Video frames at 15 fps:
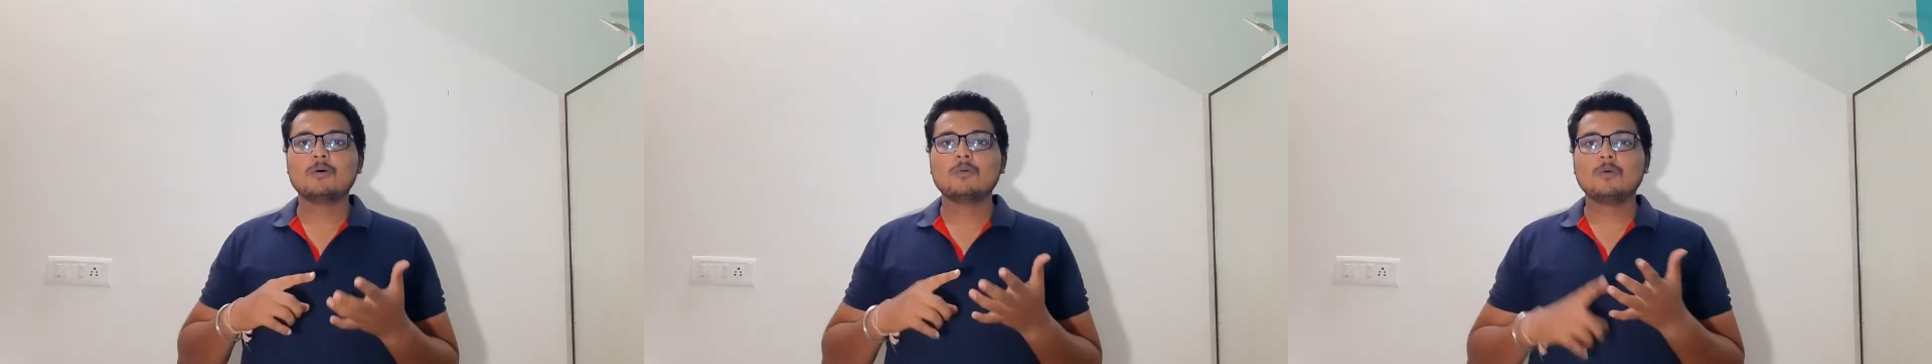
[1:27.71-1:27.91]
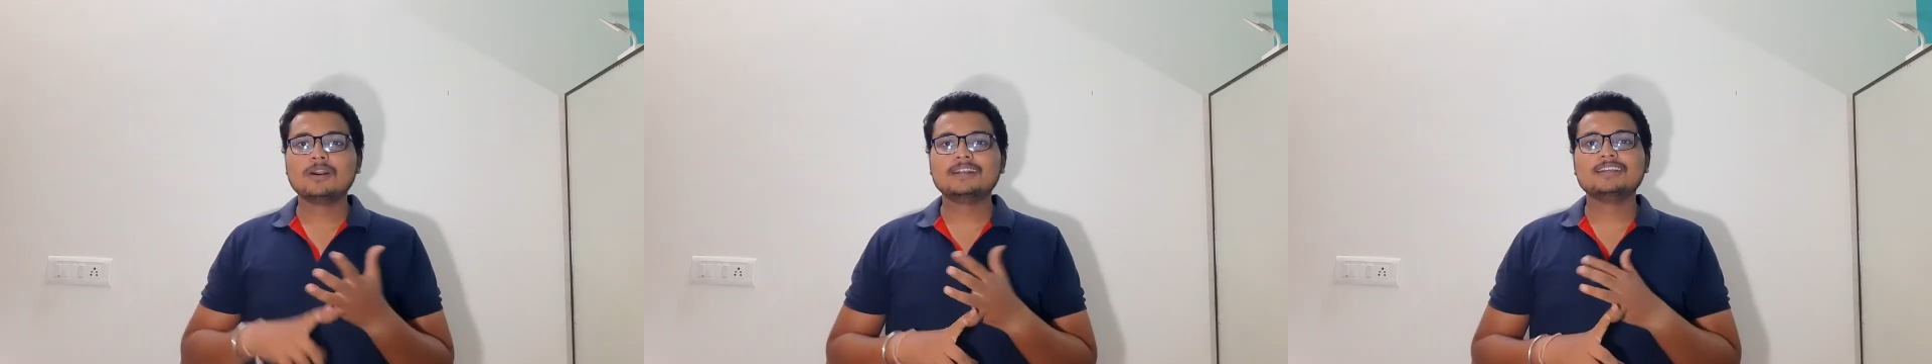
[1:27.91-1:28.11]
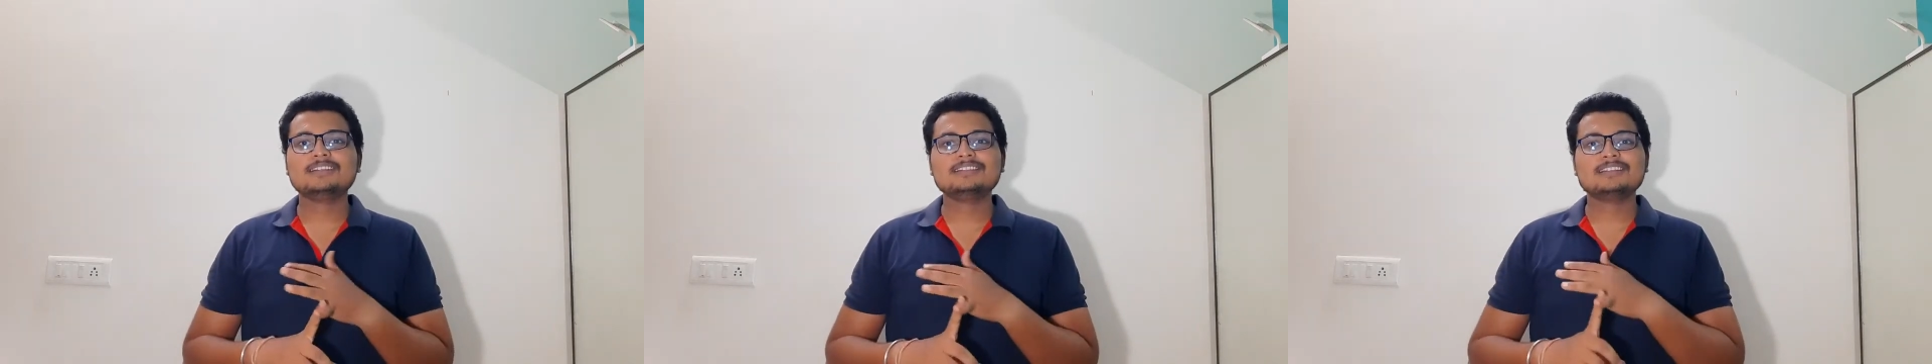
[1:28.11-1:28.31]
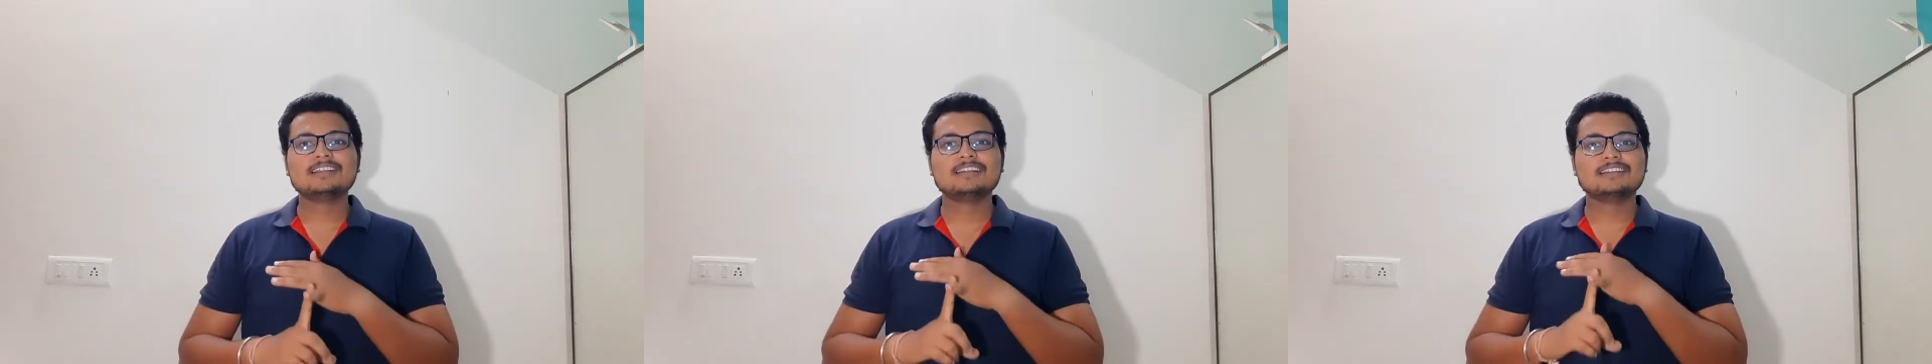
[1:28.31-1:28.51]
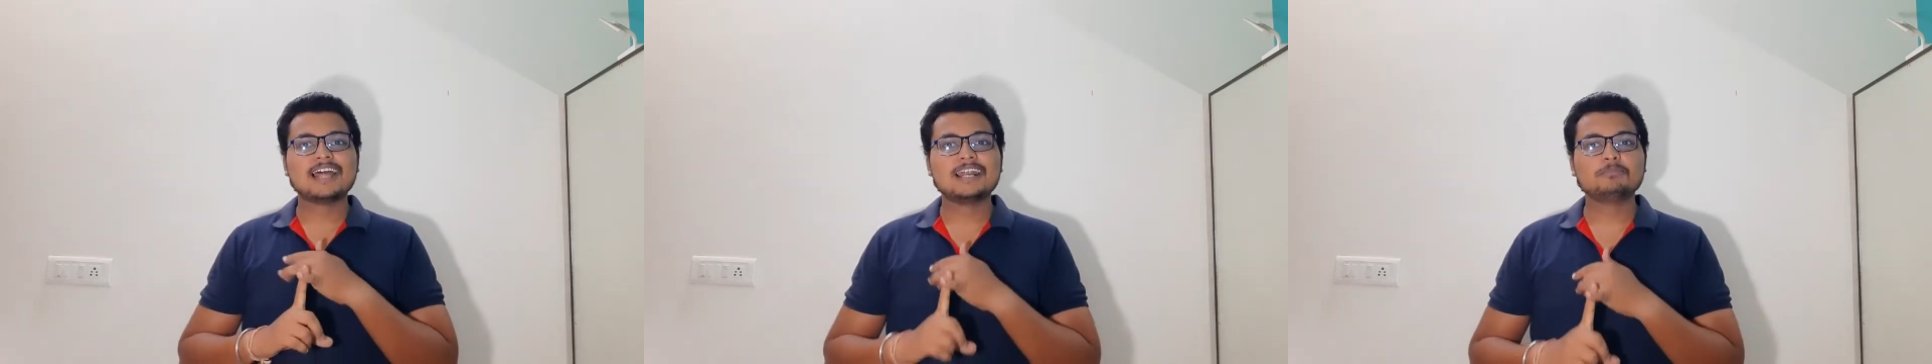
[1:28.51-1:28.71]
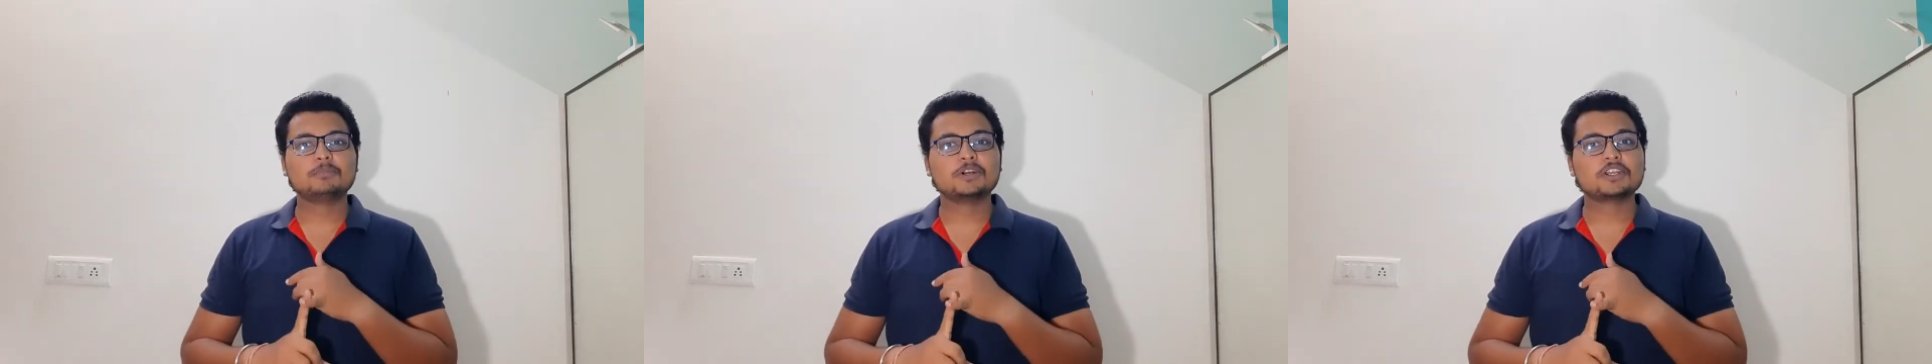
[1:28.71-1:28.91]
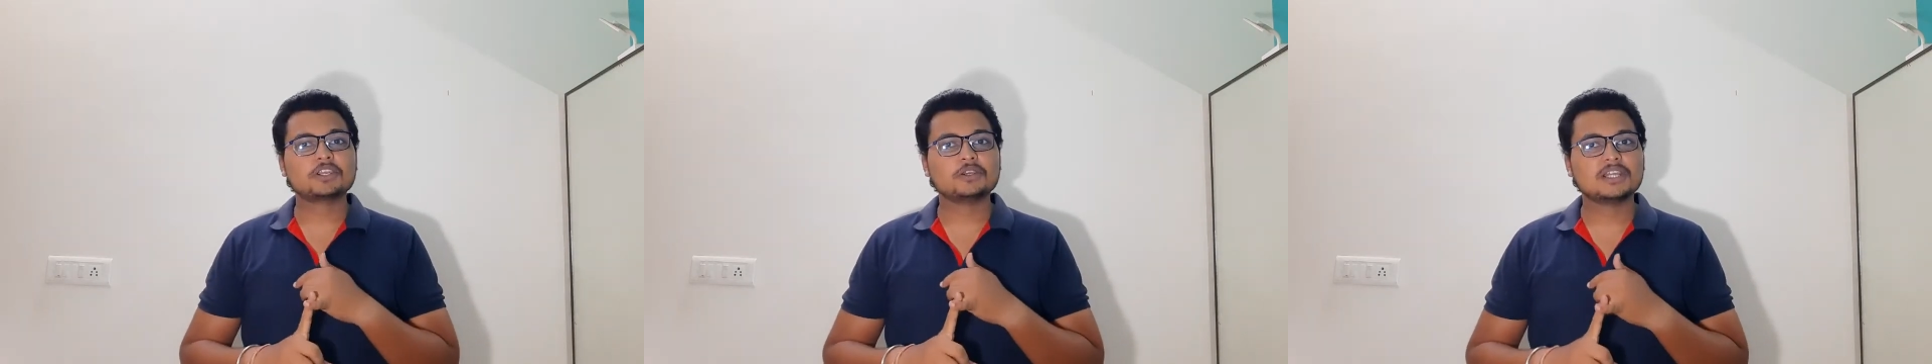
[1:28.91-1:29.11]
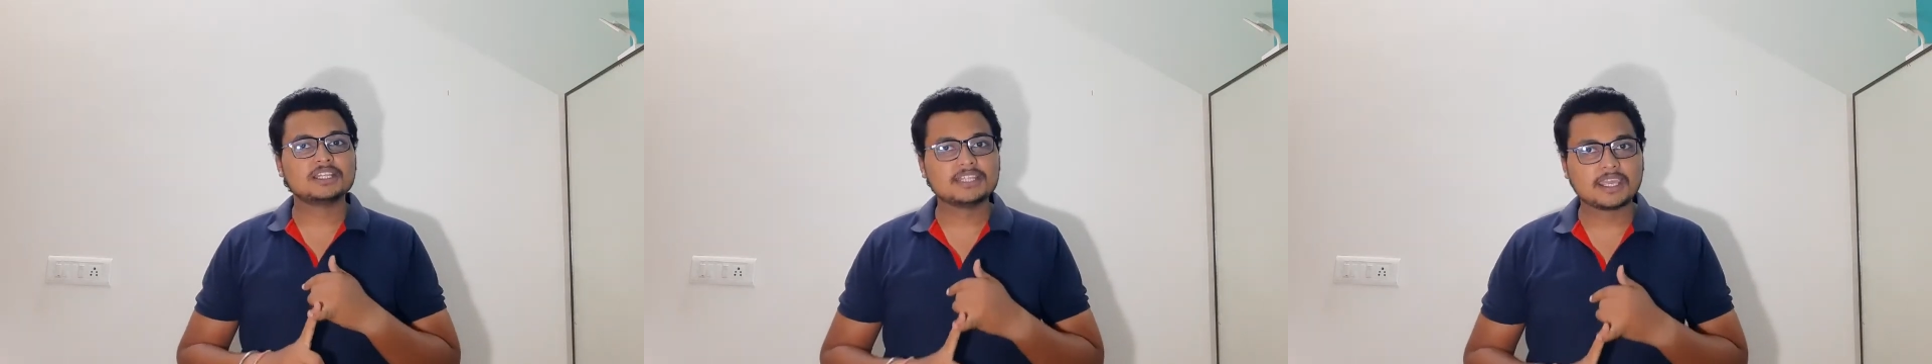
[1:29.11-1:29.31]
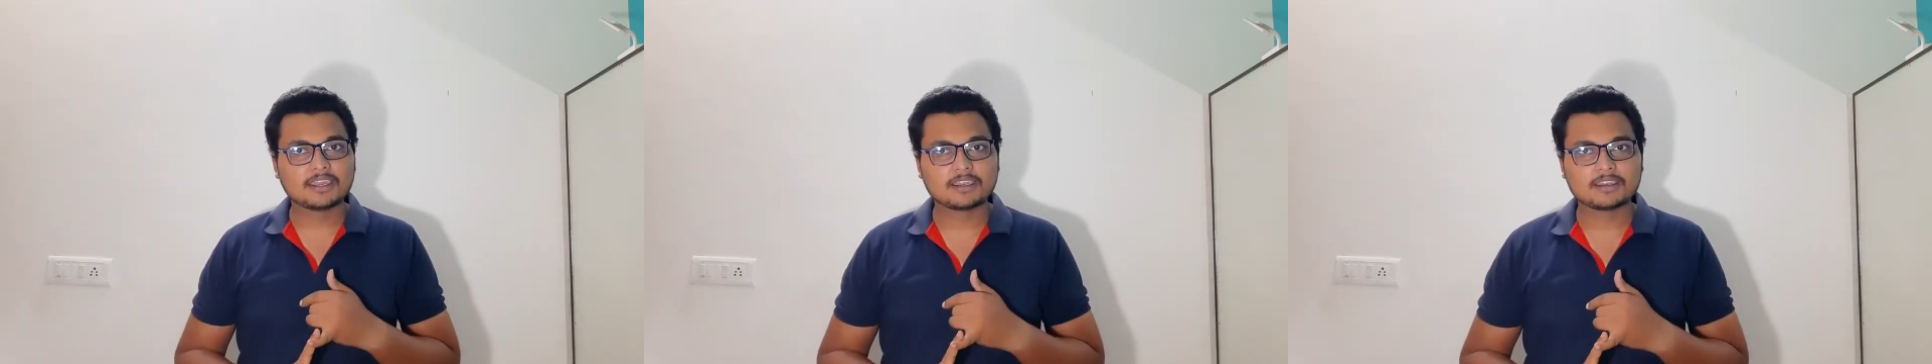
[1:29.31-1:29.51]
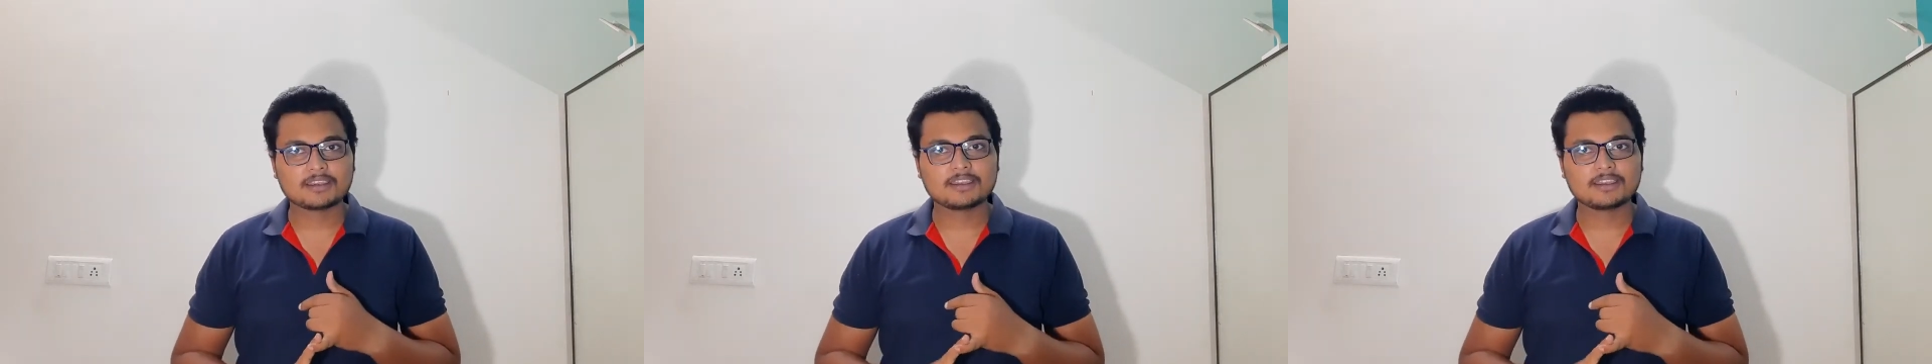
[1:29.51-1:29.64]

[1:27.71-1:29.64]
what is that particular thing?